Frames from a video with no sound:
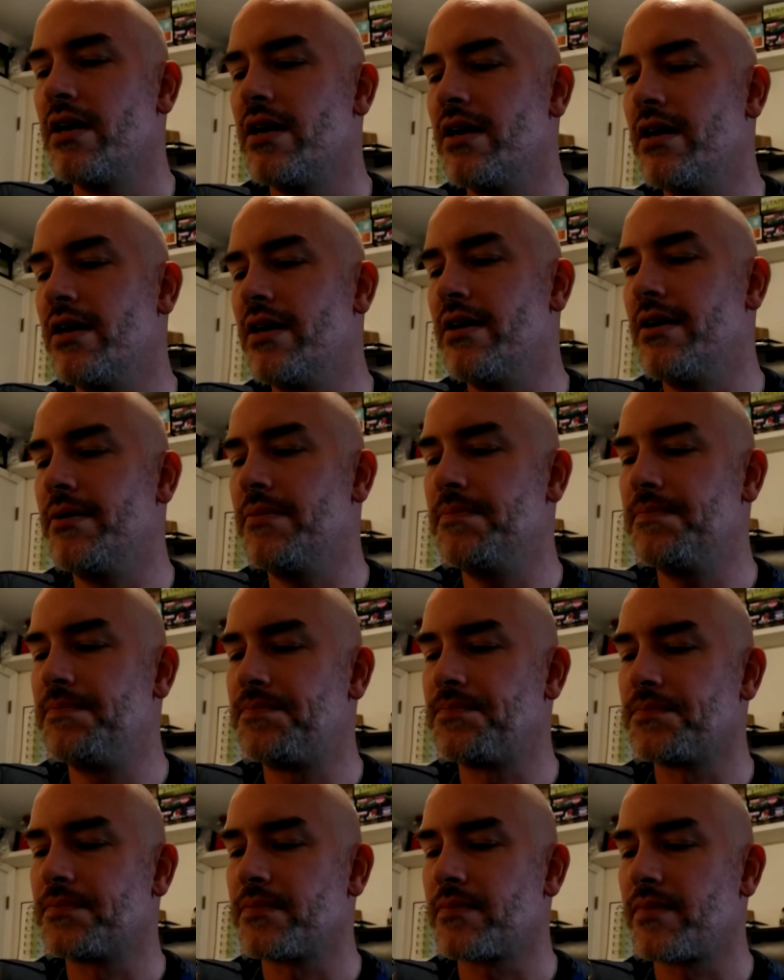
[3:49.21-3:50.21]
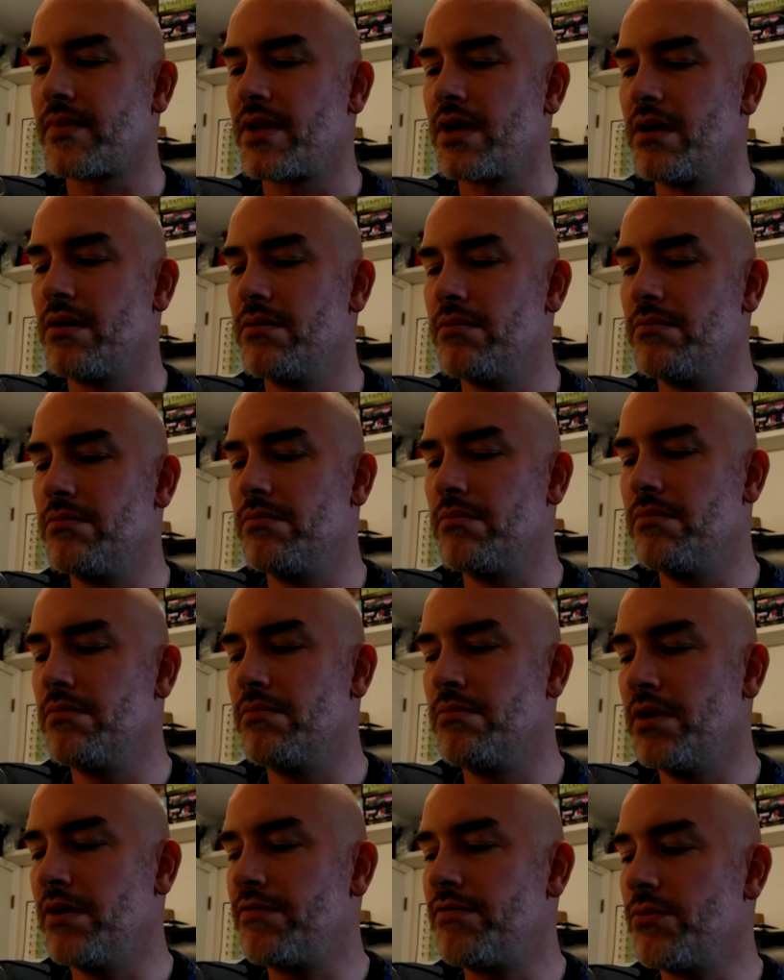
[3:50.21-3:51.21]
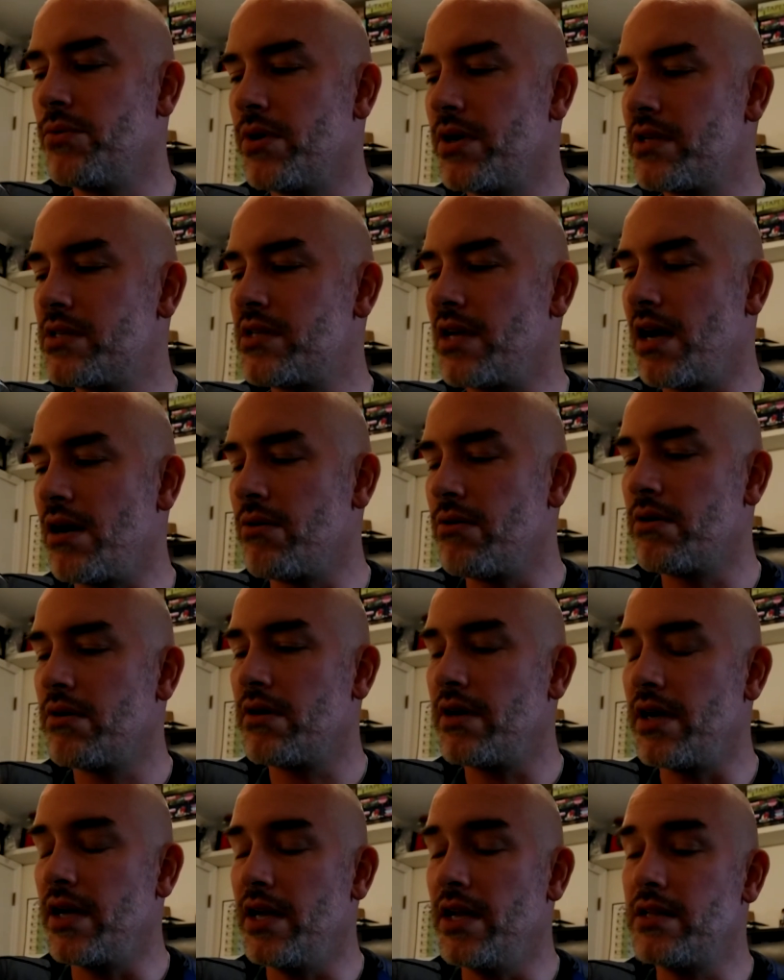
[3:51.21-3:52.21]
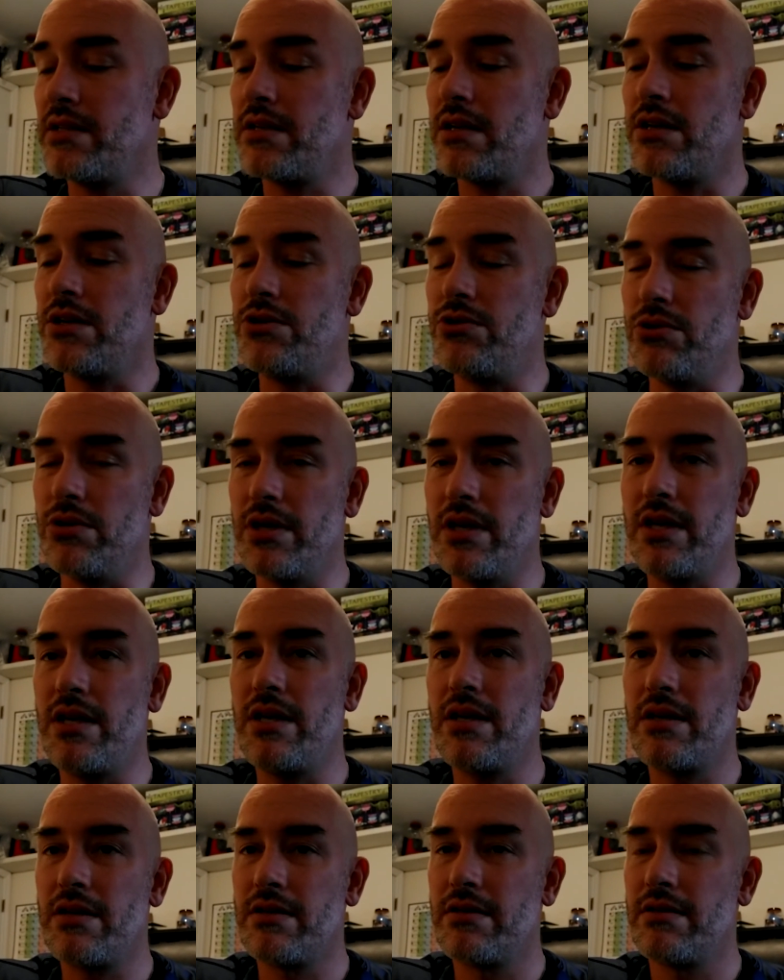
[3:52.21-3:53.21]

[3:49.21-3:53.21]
Um, but for a sour, it's a good,